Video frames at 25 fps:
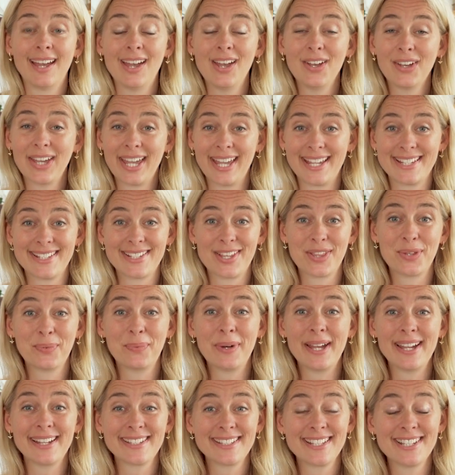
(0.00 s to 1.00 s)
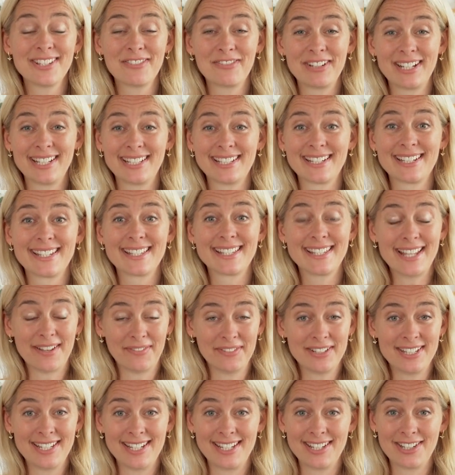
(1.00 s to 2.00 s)
Okay, so the wax has reached
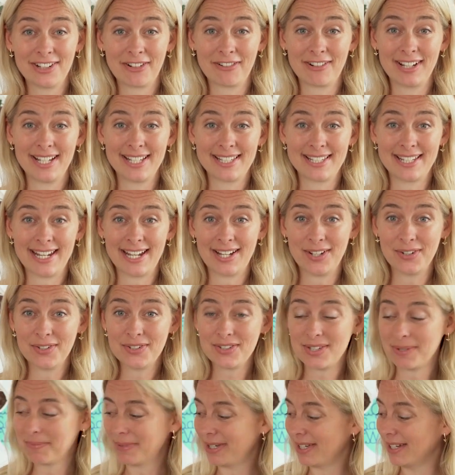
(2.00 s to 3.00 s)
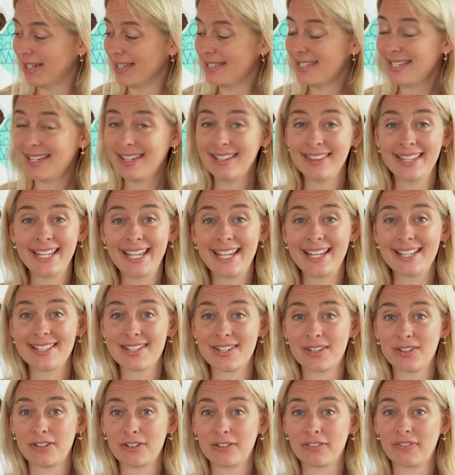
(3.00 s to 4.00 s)
70 degrees now, so I'm going to turn the
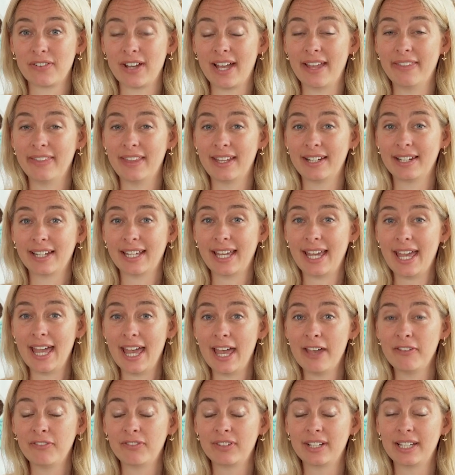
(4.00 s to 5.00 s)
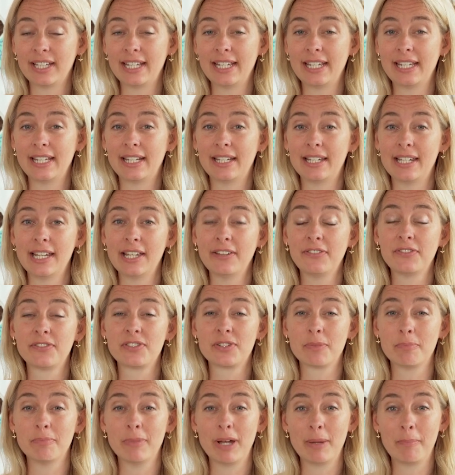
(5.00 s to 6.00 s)
heat off and then carefully
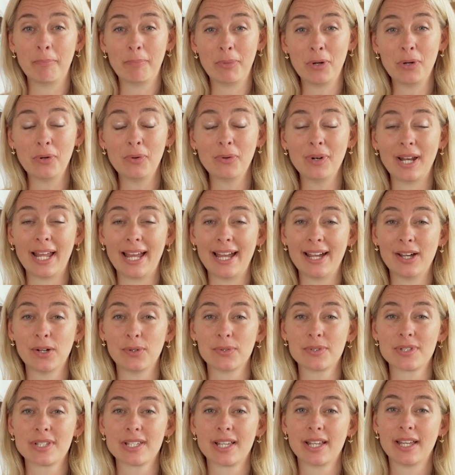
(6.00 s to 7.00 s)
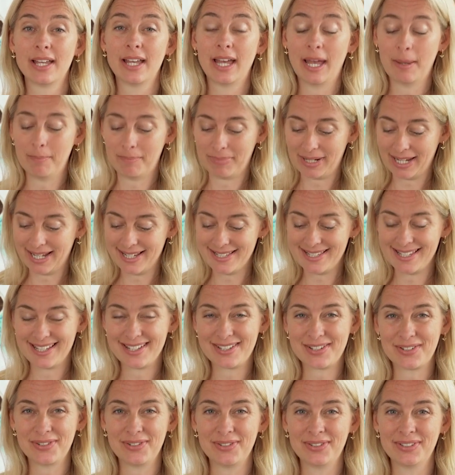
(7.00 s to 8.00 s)
lift my bowl out and place
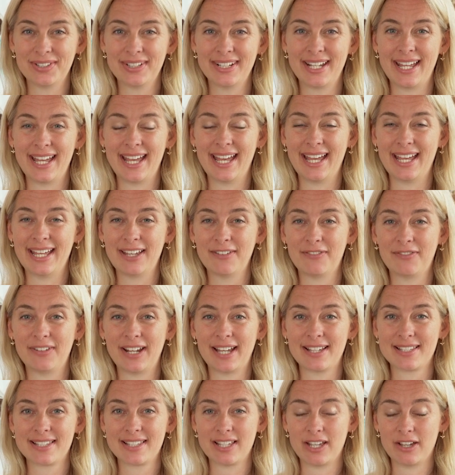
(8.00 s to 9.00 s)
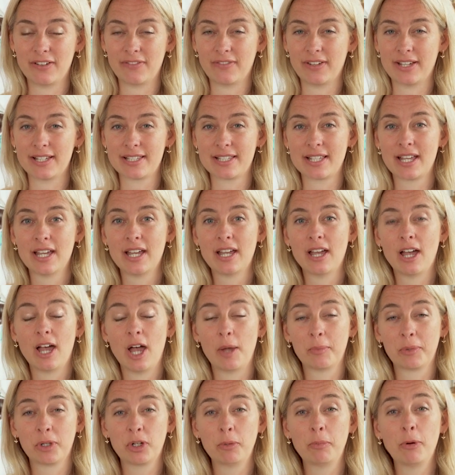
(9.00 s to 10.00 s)
it on a flat surface.
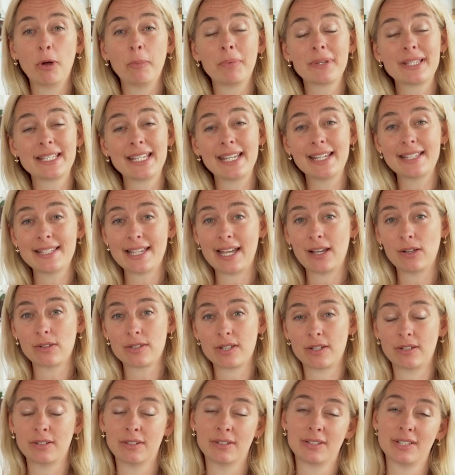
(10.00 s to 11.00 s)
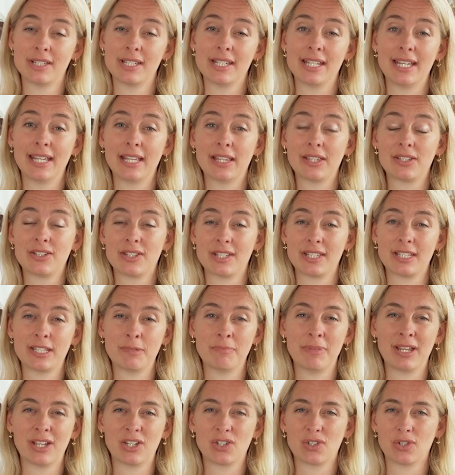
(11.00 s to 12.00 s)
I'm going to pop a tea towel down underneath just
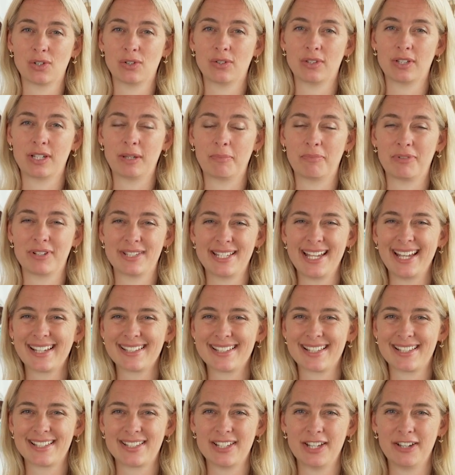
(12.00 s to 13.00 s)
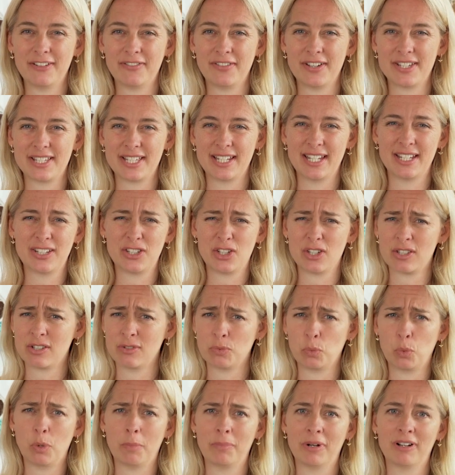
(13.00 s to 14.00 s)
to make sure that it protects the surface and it
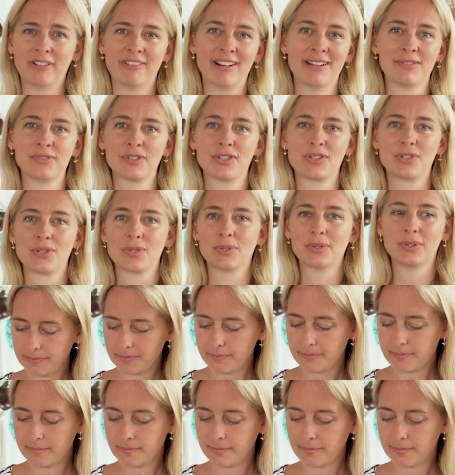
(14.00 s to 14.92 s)
doesn't wobble around at all.